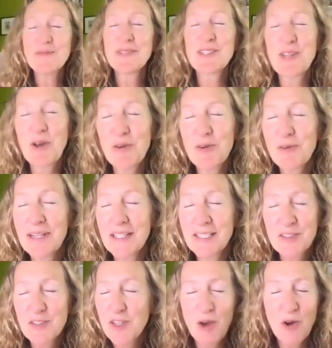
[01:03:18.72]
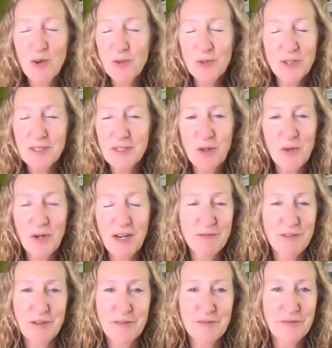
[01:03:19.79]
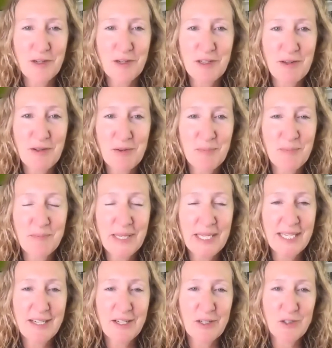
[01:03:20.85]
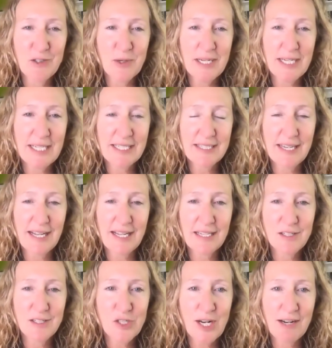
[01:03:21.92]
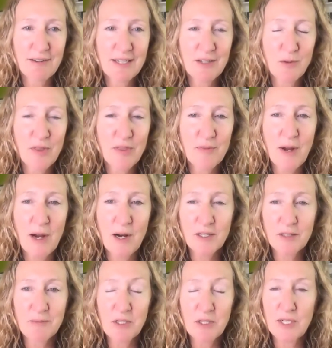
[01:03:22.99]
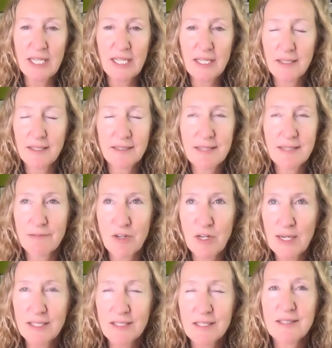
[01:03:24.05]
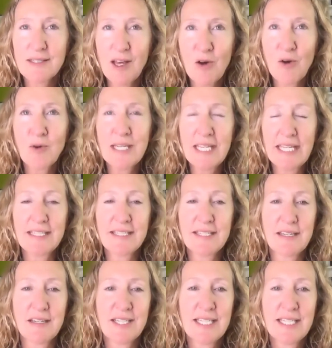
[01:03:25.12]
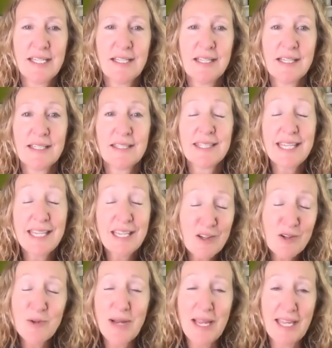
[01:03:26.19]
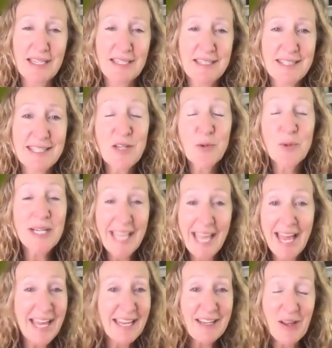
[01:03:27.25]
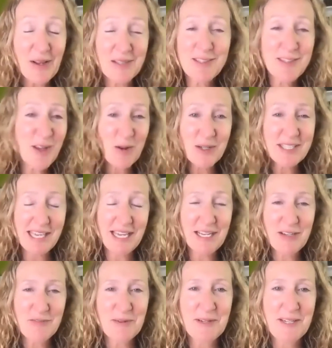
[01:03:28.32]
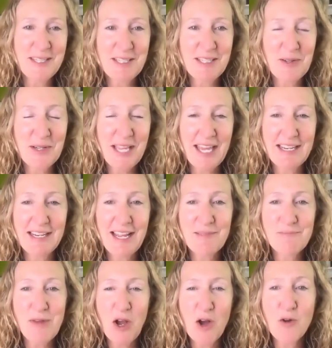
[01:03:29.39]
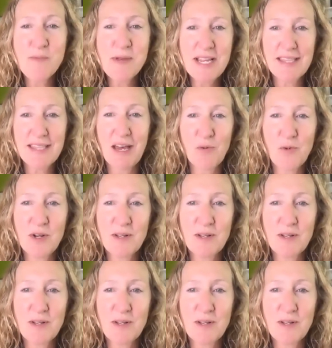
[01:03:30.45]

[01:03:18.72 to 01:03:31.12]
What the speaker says: so grateful for you being here and joining us today and sharing with our community in Denver. It's so neat to see you and see you again. It's so exciting for me to see you again. And I'm hoping that